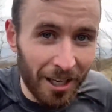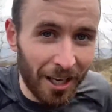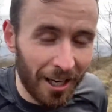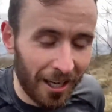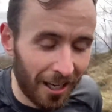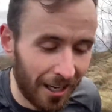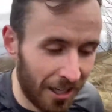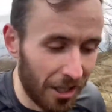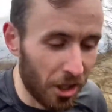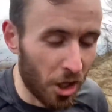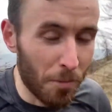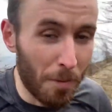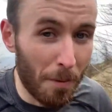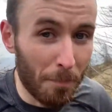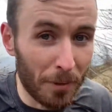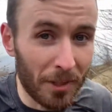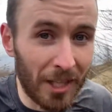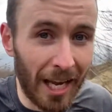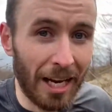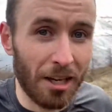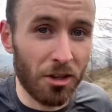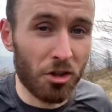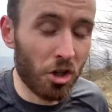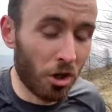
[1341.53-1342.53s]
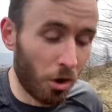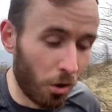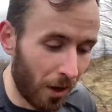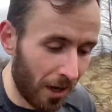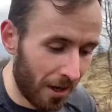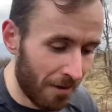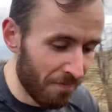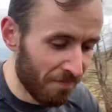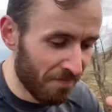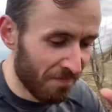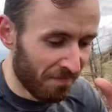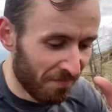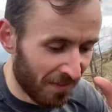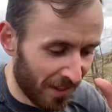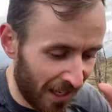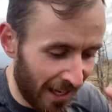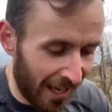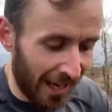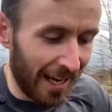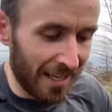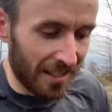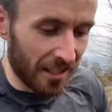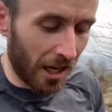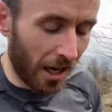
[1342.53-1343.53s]
human potential
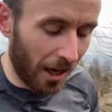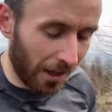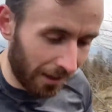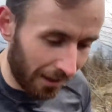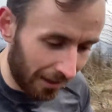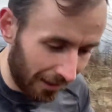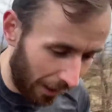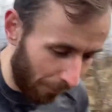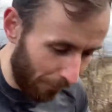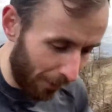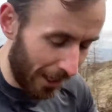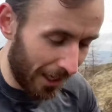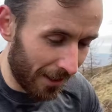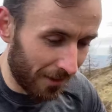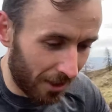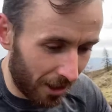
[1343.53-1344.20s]
is unlimited.